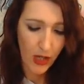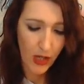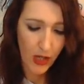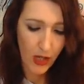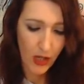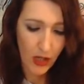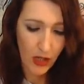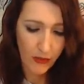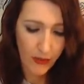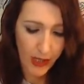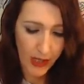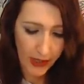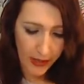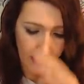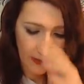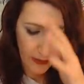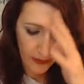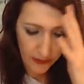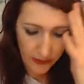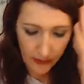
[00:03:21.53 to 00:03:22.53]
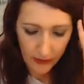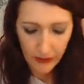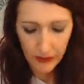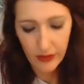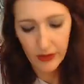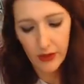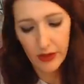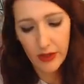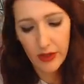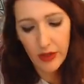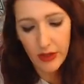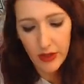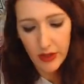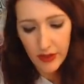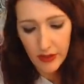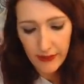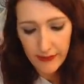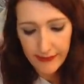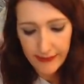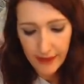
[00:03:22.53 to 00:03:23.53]
All right.
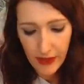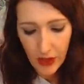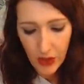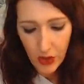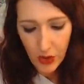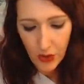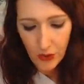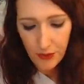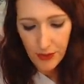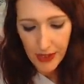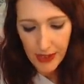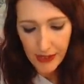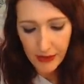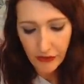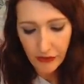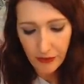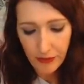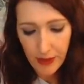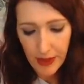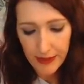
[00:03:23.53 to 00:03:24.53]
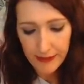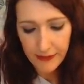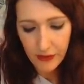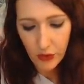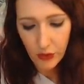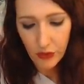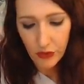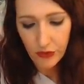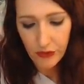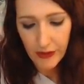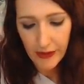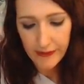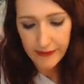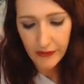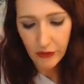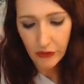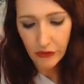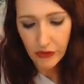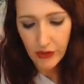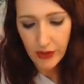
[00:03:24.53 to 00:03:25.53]
So Page of Pentacles says
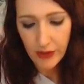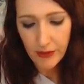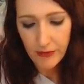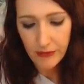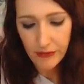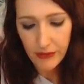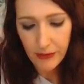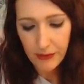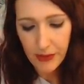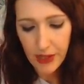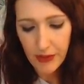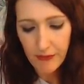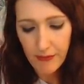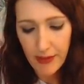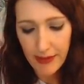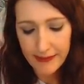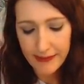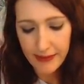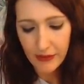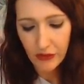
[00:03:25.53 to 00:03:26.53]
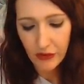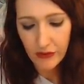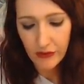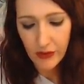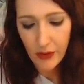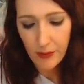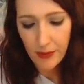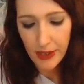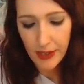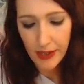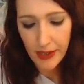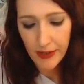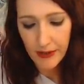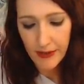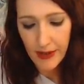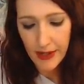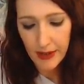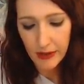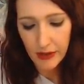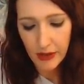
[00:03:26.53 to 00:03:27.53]
there's kind of some kind of messages coming in
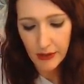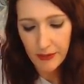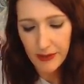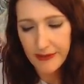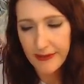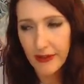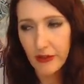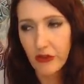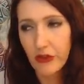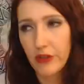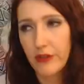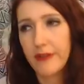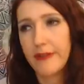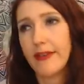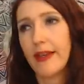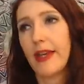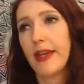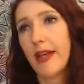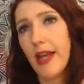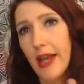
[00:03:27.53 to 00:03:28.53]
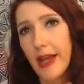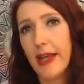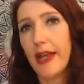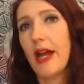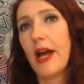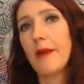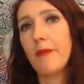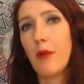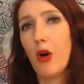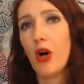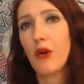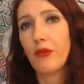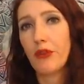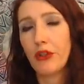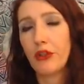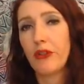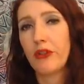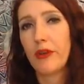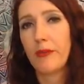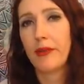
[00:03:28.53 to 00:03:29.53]
that could potentially saying, "Hey, I'm
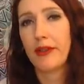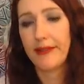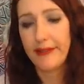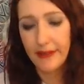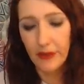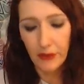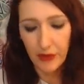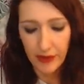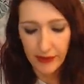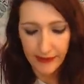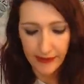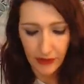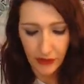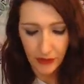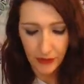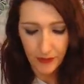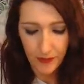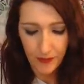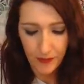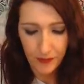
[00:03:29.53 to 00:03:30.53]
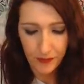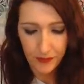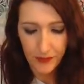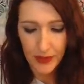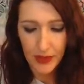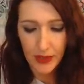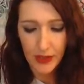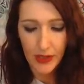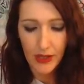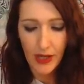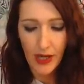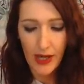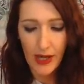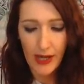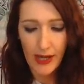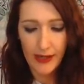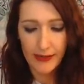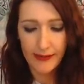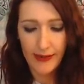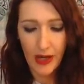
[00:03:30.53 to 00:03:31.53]
offering you something serious here."
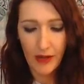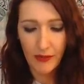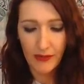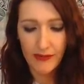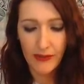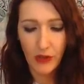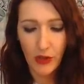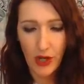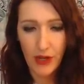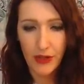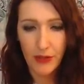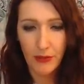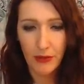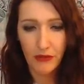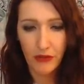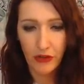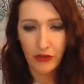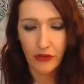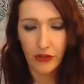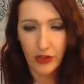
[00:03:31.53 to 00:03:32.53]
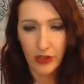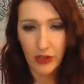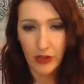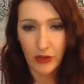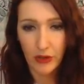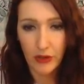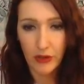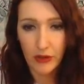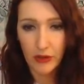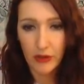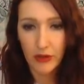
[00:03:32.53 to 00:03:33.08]
And obviously you had the Magician here.